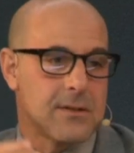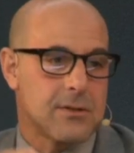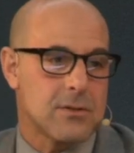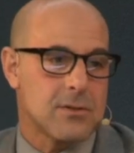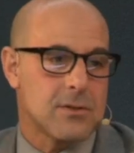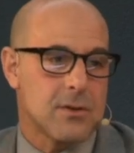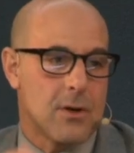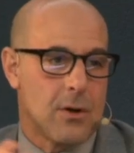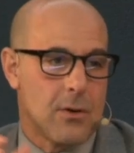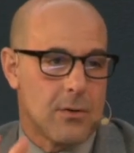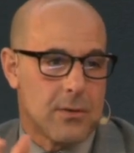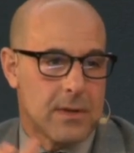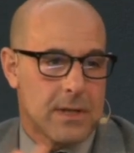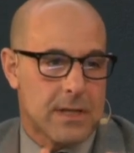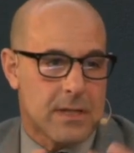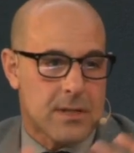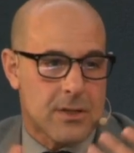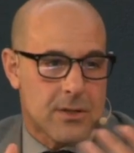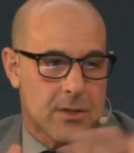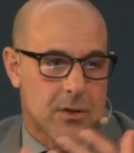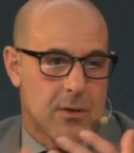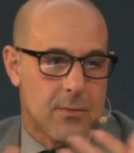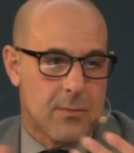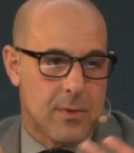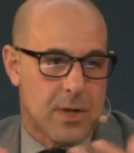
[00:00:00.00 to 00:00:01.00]
there's only
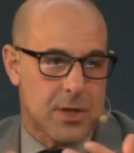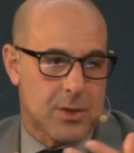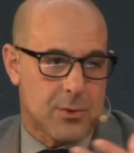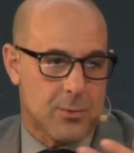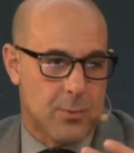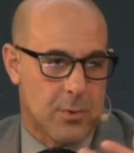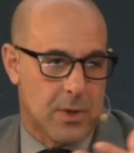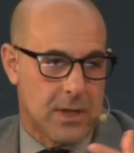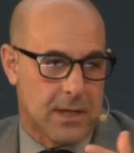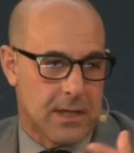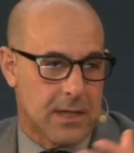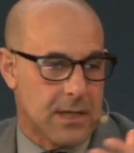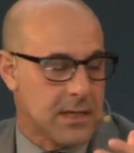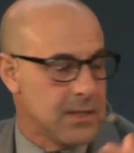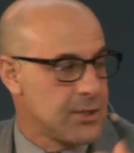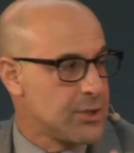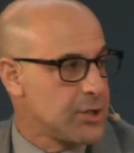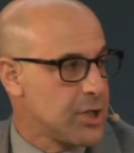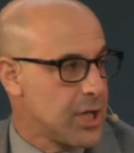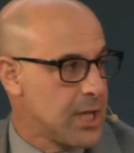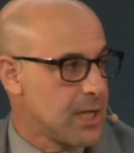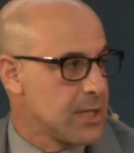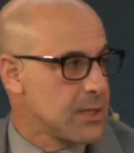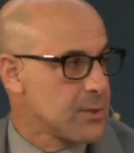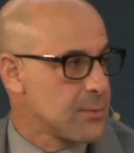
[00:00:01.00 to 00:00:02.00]
so much one can
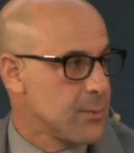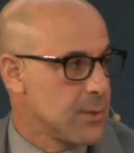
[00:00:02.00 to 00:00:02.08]
change